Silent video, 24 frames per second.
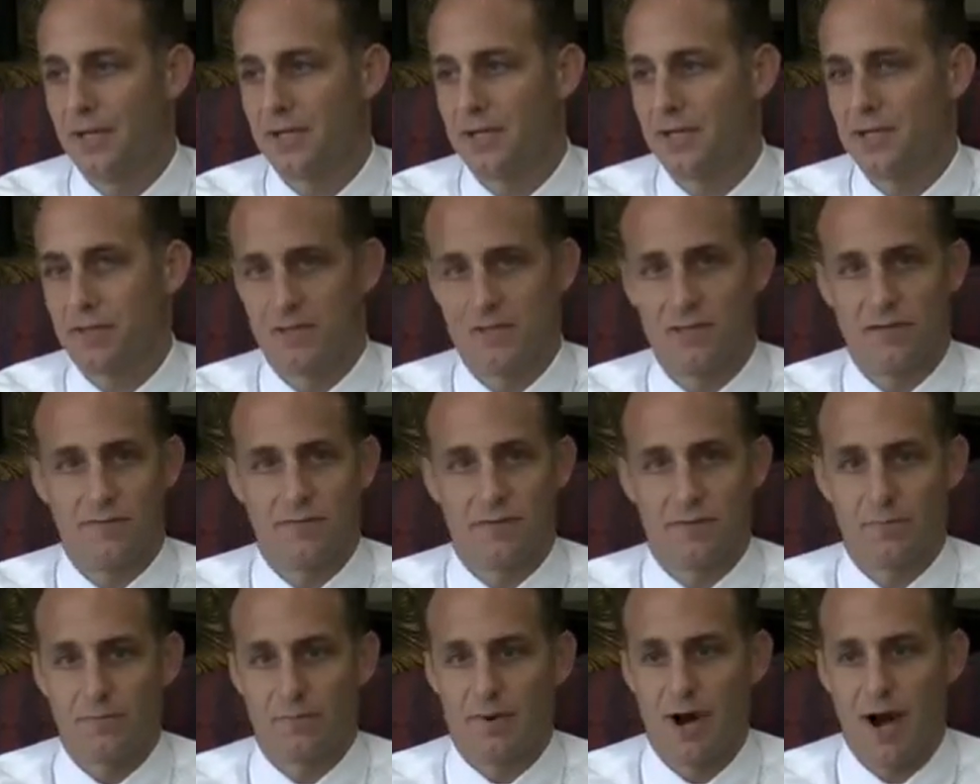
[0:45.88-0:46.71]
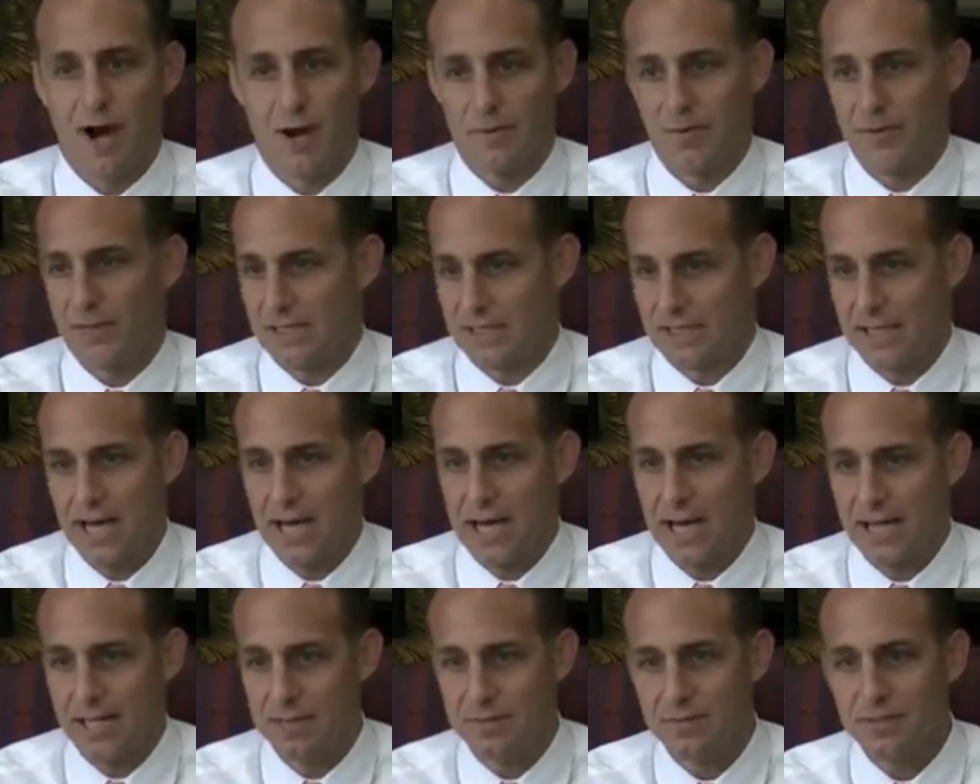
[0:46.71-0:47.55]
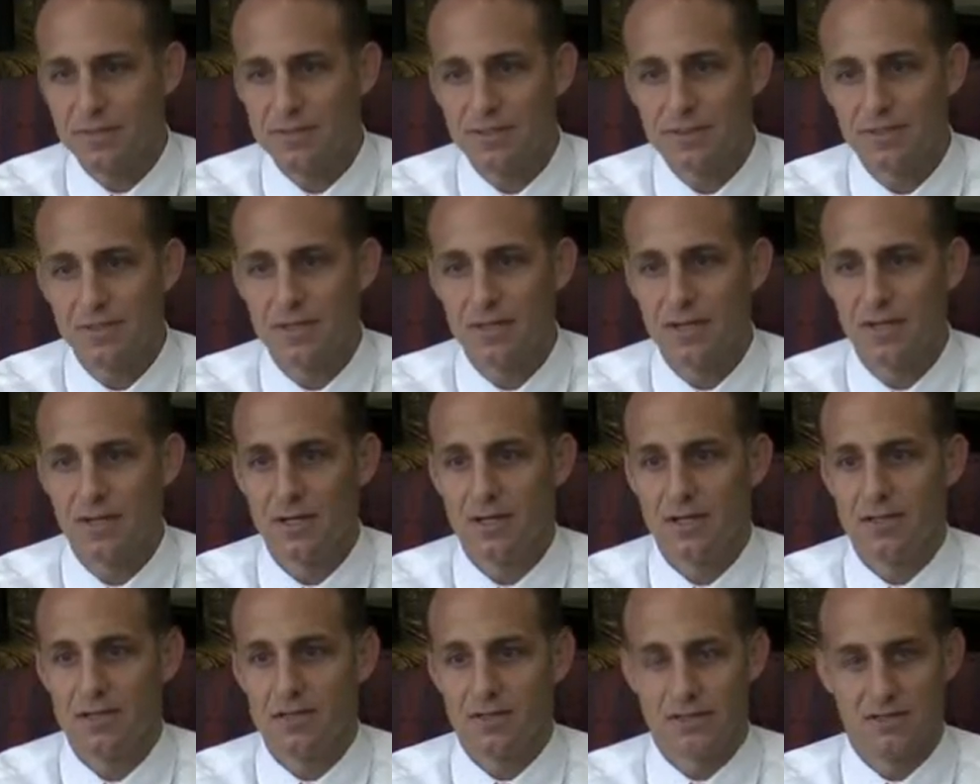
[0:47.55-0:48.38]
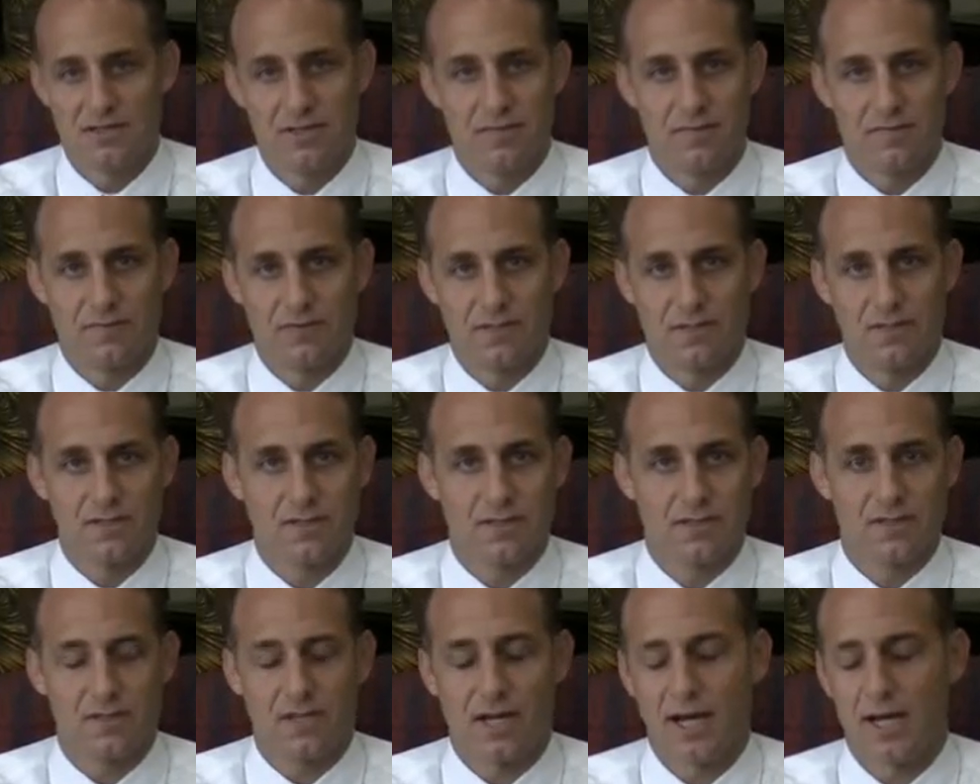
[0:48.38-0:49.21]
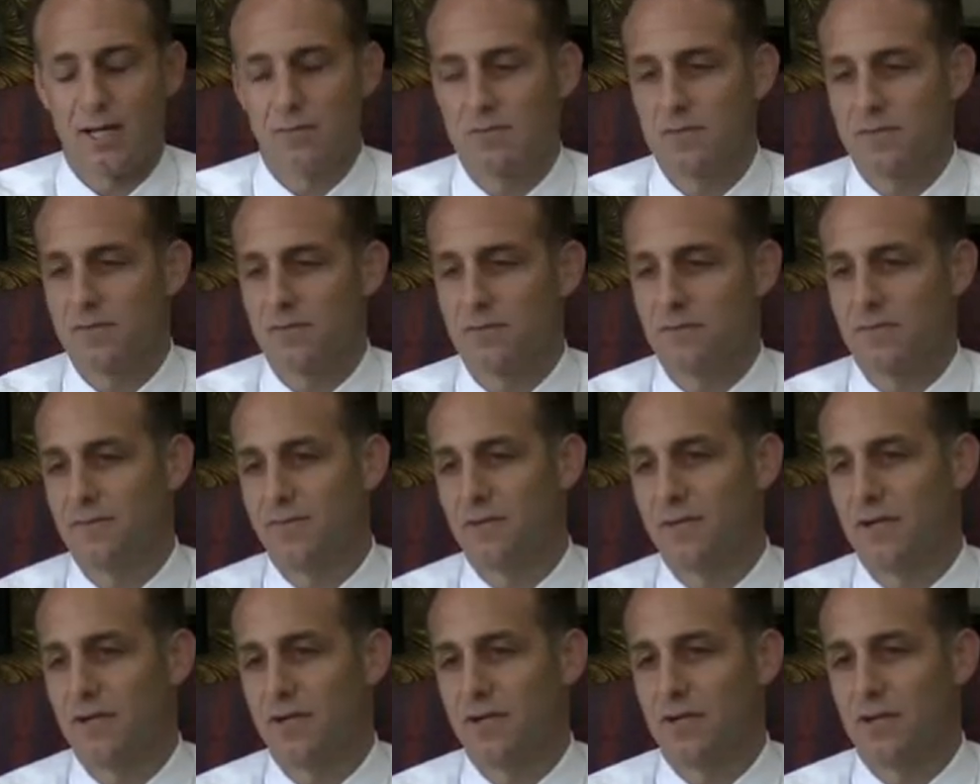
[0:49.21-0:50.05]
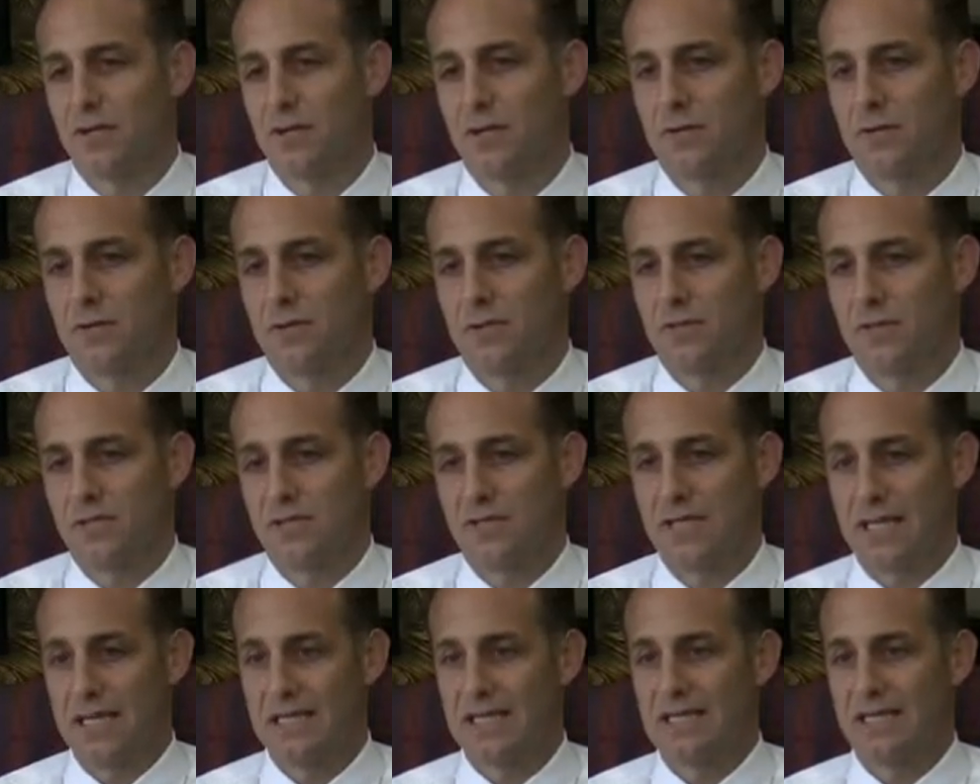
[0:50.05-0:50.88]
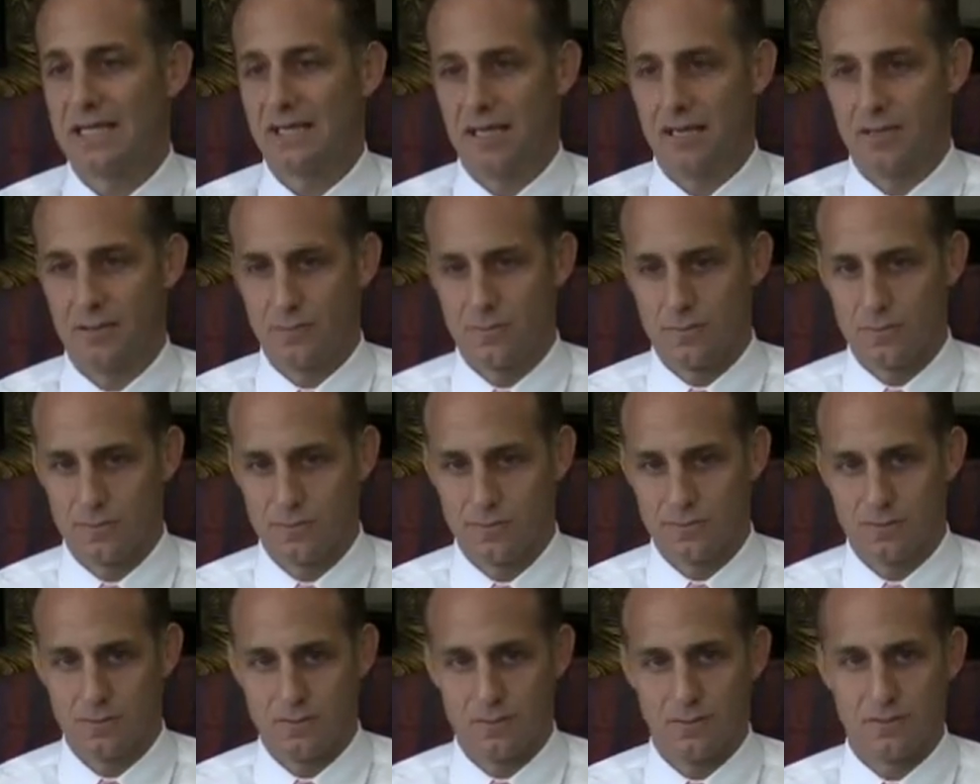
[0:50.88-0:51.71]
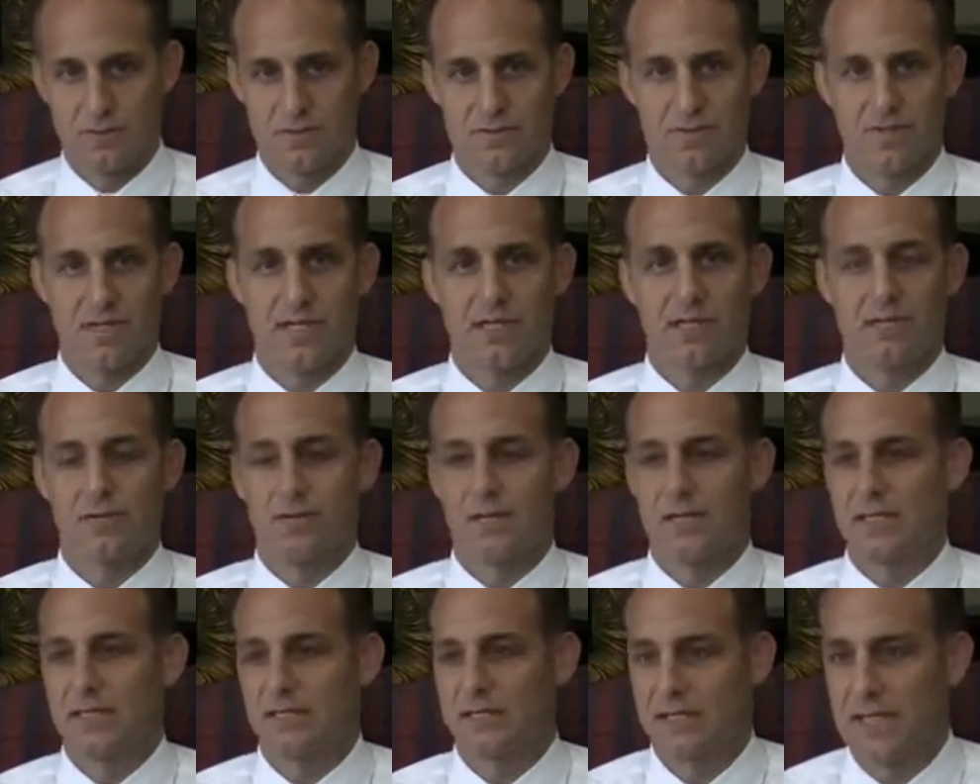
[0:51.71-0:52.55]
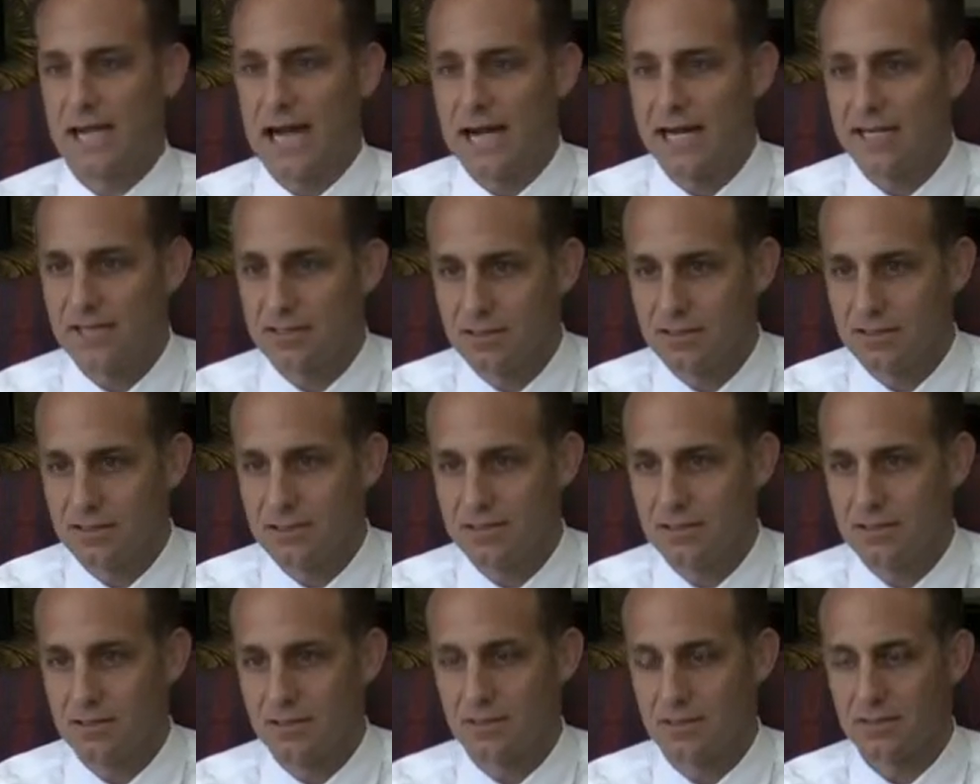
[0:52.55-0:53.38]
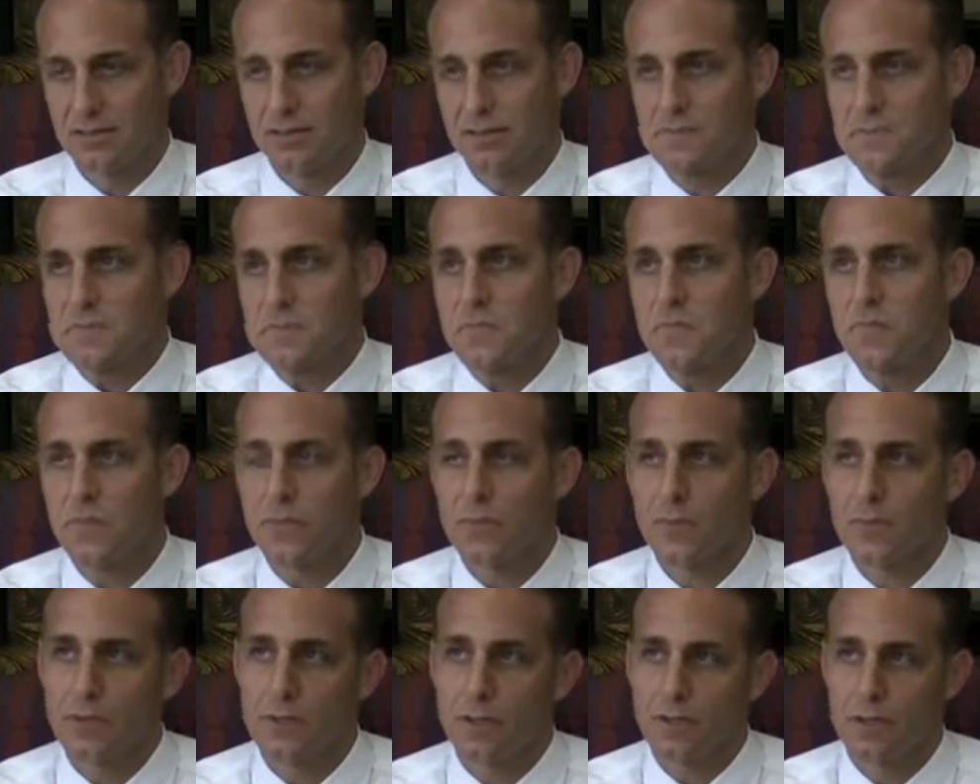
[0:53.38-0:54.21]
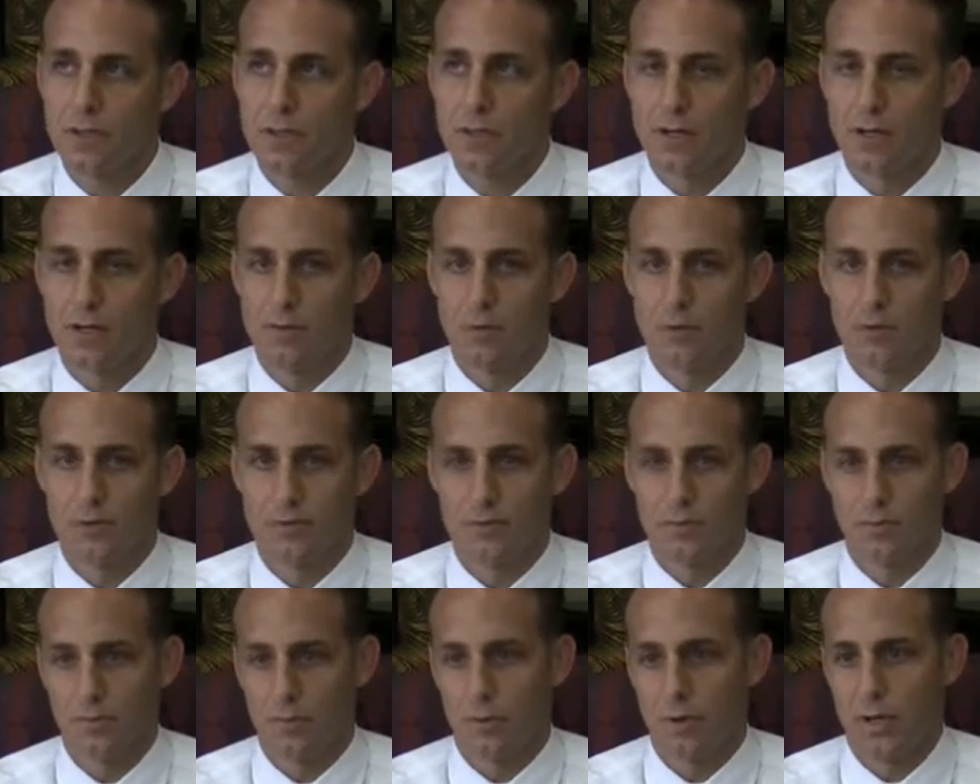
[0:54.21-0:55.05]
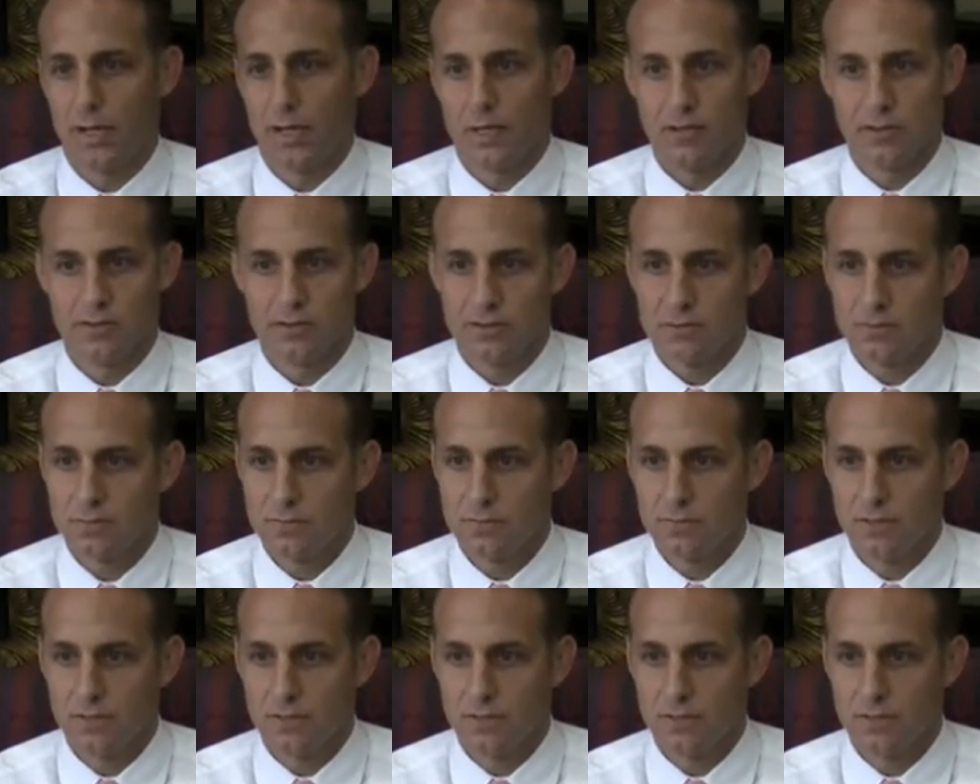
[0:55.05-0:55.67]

There's different property types. There's different types of real estate deals or real estate transactions. There are multiple players.